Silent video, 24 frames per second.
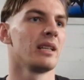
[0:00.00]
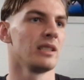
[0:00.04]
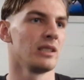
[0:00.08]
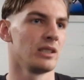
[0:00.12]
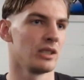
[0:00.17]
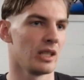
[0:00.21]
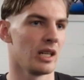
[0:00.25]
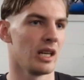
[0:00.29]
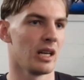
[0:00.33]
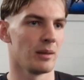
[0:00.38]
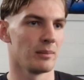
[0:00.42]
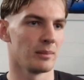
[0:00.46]
Do
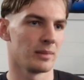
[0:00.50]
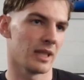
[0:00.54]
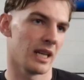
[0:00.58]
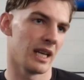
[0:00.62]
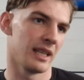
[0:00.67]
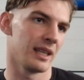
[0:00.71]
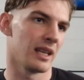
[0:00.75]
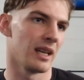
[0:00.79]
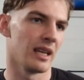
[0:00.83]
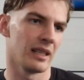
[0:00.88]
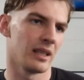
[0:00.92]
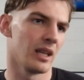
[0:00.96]
you know what I'm saying?
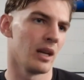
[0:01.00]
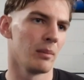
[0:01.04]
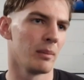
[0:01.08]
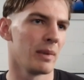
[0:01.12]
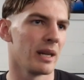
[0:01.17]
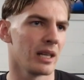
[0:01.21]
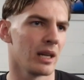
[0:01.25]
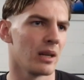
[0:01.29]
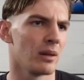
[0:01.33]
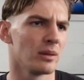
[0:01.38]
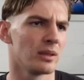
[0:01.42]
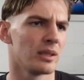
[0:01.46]
That don't
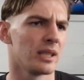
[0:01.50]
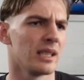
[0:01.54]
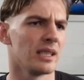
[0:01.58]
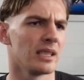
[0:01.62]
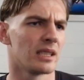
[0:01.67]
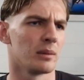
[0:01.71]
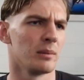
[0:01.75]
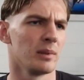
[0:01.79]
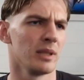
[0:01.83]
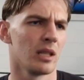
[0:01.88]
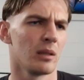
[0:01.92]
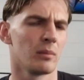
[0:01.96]
make no sense.
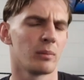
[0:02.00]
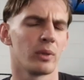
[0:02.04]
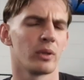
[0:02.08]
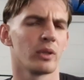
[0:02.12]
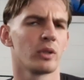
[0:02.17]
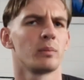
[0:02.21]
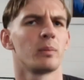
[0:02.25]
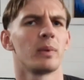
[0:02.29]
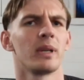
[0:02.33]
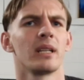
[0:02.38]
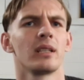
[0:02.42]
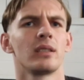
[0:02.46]
I'm a young
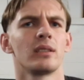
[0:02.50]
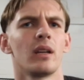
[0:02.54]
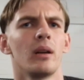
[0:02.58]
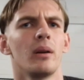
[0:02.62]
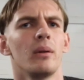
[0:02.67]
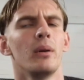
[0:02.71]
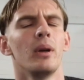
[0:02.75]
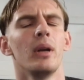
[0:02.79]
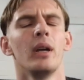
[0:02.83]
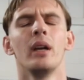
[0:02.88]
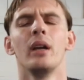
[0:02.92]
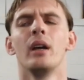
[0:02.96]
prospect,
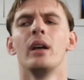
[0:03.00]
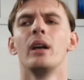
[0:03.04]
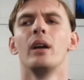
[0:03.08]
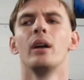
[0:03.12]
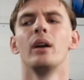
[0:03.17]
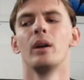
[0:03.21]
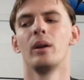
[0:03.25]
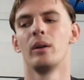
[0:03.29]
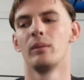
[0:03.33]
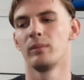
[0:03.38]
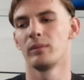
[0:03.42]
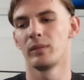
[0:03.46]
so
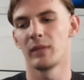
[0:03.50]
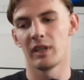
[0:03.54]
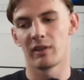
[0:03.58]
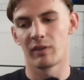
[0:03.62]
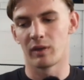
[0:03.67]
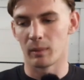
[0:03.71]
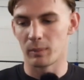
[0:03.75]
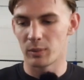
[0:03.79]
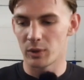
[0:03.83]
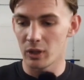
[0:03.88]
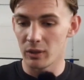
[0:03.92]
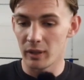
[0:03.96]

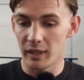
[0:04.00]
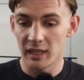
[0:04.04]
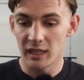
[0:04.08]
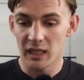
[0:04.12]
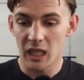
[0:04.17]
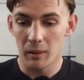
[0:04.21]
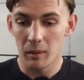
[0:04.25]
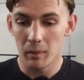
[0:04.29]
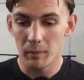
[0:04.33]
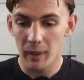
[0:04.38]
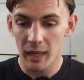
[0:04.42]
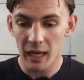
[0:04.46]
different opportunities
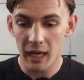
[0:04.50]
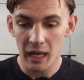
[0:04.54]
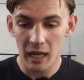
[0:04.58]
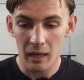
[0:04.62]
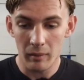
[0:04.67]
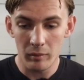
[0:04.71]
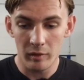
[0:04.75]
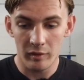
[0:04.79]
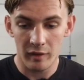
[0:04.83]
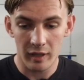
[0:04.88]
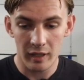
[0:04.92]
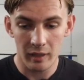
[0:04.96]
come about,
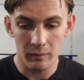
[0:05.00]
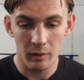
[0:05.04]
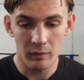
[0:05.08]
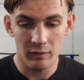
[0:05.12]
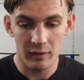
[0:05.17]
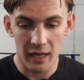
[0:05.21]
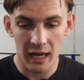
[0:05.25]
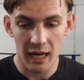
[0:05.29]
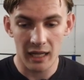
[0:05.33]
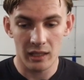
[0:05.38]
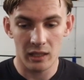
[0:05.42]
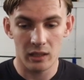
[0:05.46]
and we've
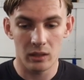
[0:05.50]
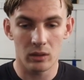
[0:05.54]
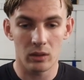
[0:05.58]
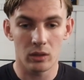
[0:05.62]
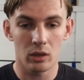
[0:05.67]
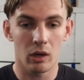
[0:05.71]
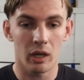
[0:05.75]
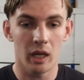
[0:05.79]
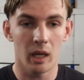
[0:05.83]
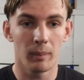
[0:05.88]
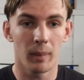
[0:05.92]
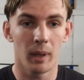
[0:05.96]
landed on a
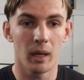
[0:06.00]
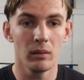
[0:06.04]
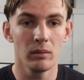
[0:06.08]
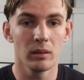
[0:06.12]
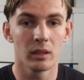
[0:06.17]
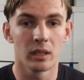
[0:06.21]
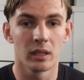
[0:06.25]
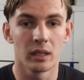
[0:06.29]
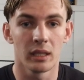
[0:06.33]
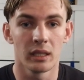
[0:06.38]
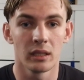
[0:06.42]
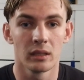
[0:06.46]
great
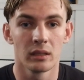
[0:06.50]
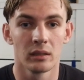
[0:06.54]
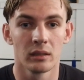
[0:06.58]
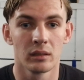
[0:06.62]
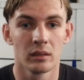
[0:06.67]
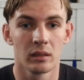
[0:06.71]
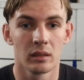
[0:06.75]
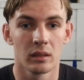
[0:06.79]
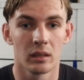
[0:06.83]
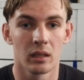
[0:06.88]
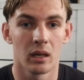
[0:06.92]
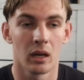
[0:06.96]
opponent in
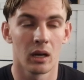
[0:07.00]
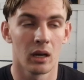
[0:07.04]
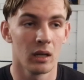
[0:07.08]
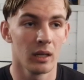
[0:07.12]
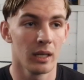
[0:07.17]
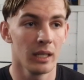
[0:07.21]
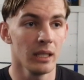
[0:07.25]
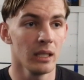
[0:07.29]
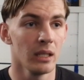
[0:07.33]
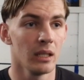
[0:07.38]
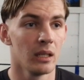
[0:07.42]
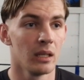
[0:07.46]

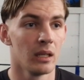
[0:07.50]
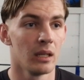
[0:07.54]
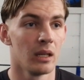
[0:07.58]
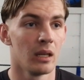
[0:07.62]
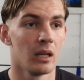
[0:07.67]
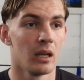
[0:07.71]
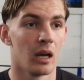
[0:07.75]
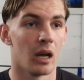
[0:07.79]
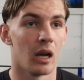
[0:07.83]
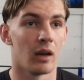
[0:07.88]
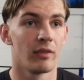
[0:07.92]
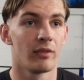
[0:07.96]
Harley.
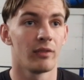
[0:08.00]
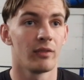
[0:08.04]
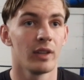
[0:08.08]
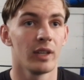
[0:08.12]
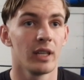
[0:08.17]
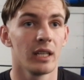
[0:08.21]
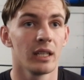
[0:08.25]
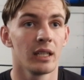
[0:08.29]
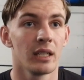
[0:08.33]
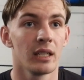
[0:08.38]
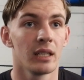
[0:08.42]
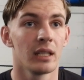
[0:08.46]
I
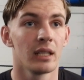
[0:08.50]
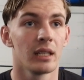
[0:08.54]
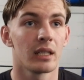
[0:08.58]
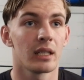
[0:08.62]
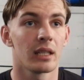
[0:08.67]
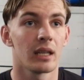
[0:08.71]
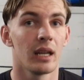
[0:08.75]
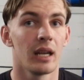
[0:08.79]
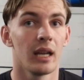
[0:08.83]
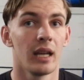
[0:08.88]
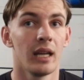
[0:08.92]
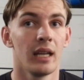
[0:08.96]
think
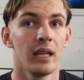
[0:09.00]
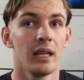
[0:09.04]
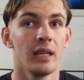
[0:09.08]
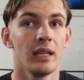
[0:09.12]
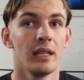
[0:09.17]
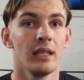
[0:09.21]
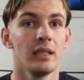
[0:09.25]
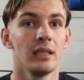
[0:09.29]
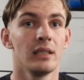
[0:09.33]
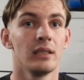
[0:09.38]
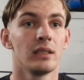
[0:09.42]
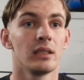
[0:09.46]

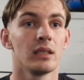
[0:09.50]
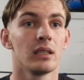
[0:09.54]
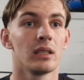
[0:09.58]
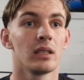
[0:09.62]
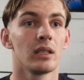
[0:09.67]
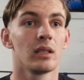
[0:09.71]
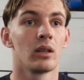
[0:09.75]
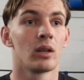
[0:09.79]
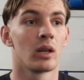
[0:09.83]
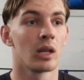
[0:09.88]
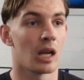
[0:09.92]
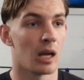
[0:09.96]
he's
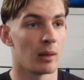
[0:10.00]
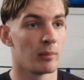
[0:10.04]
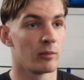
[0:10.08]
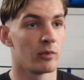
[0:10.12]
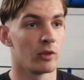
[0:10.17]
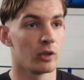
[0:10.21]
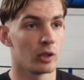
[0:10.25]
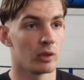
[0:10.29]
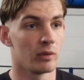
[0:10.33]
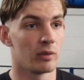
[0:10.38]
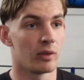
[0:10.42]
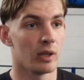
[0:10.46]
going to come
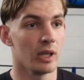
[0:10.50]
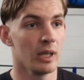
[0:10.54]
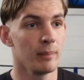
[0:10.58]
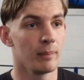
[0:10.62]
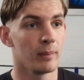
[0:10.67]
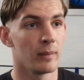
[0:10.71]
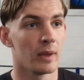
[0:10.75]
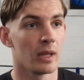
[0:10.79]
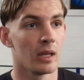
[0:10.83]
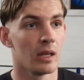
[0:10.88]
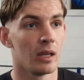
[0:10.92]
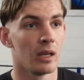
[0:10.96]
for a good fight.
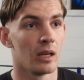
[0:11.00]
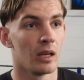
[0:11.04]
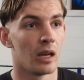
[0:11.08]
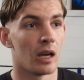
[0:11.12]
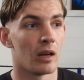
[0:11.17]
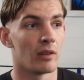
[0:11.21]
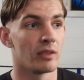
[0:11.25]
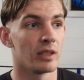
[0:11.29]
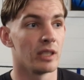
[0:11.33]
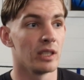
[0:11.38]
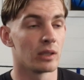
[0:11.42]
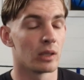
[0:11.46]
I
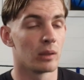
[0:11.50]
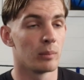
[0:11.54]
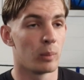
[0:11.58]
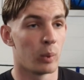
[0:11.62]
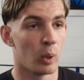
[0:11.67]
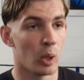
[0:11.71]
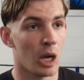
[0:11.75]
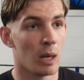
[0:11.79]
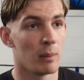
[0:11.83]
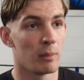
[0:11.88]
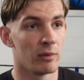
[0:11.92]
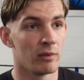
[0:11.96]
think he's going to
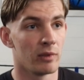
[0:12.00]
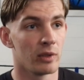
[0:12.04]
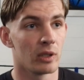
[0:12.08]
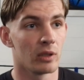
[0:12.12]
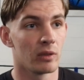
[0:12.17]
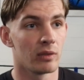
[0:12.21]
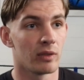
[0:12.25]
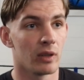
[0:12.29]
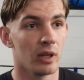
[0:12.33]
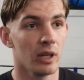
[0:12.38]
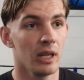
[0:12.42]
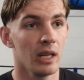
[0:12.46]
put up with a good
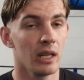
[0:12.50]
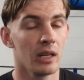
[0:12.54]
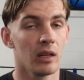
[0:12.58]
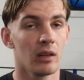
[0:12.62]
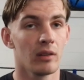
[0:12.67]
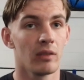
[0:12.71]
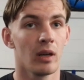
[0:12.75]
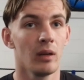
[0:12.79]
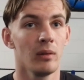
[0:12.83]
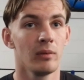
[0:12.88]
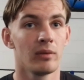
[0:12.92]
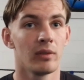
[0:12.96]
fight, and
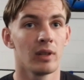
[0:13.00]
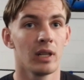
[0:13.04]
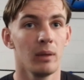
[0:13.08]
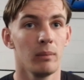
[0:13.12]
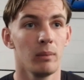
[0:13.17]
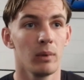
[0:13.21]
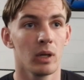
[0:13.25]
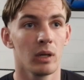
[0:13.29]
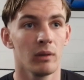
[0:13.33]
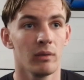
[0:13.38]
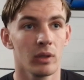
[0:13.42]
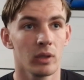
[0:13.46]
hopefully
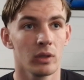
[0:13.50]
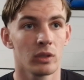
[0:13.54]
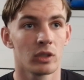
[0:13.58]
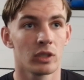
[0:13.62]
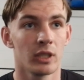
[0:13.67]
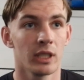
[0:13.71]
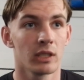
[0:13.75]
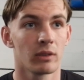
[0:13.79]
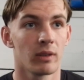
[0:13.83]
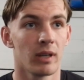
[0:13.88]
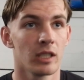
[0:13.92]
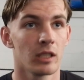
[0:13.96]
we're going to have a good
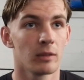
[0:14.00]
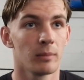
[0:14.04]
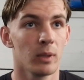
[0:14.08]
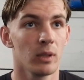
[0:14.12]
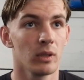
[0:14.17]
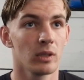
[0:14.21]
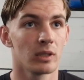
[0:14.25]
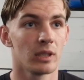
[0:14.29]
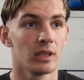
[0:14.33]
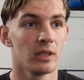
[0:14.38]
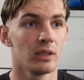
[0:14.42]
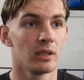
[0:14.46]
6 rounds of
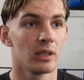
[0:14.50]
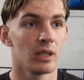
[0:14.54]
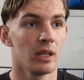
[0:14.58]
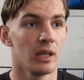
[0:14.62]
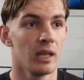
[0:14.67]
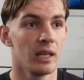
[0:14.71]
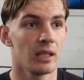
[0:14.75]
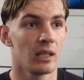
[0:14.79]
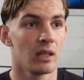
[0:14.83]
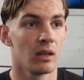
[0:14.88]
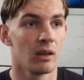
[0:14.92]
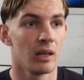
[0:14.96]
boxing to
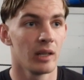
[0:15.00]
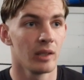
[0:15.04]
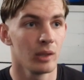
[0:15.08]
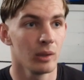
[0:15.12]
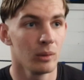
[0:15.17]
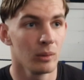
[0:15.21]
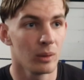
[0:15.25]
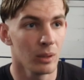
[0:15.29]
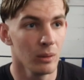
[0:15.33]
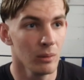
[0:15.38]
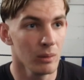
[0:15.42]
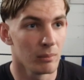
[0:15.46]
headline
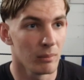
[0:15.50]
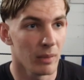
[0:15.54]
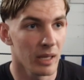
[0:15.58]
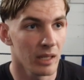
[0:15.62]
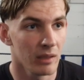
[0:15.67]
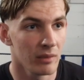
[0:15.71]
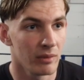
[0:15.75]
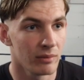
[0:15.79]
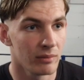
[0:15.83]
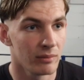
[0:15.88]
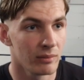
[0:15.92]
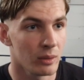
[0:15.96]
your court, mate.
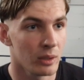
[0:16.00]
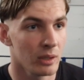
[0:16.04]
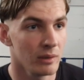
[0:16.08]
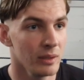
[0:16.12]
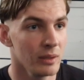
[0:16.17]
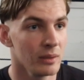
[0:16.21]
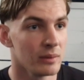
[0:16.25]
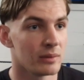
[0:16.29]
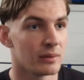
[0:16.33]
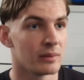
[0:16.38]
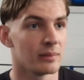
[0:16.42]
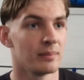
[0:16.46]
24.